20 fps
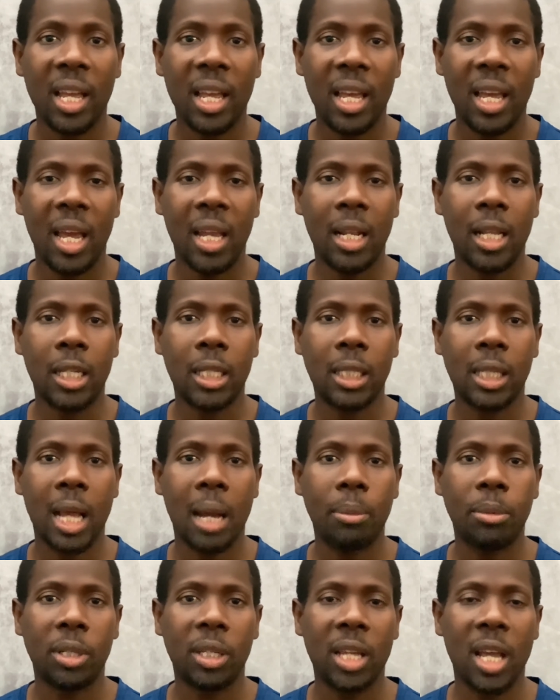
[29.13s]
and they stop
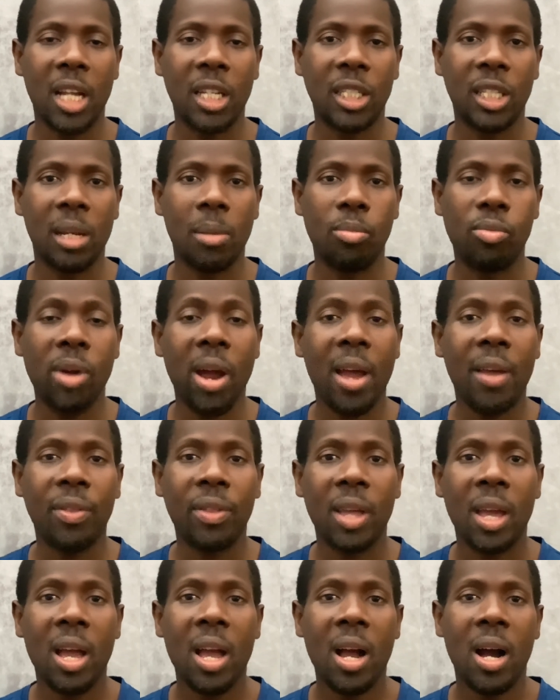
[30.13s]
to catch their breath,
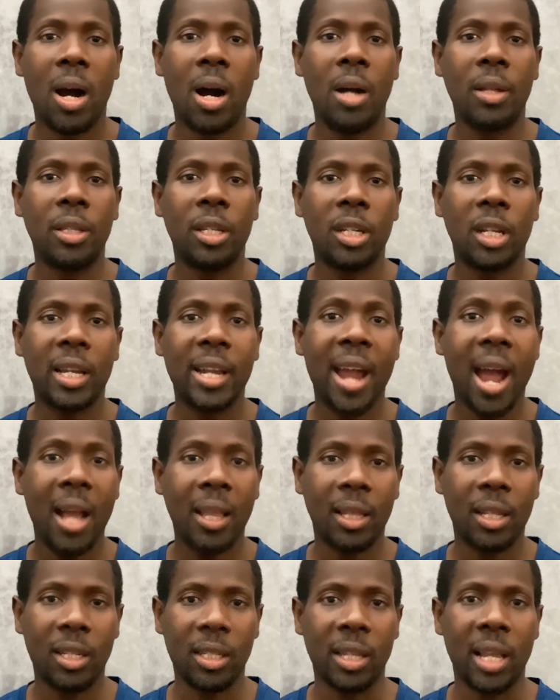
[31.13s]
under the
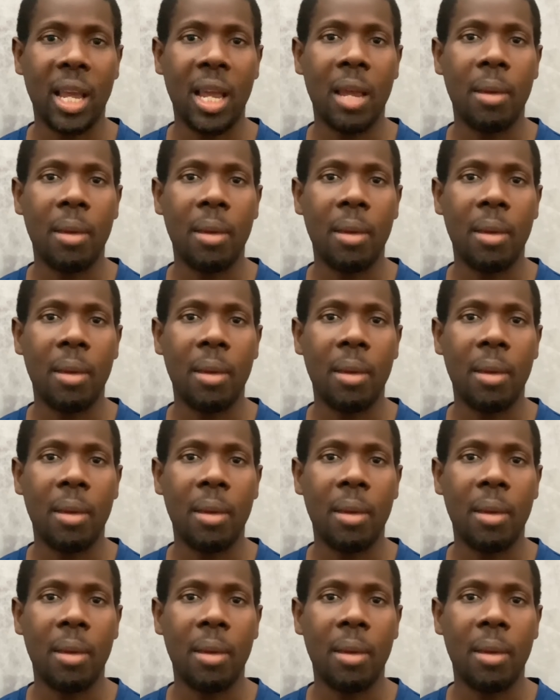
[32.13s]
character's name,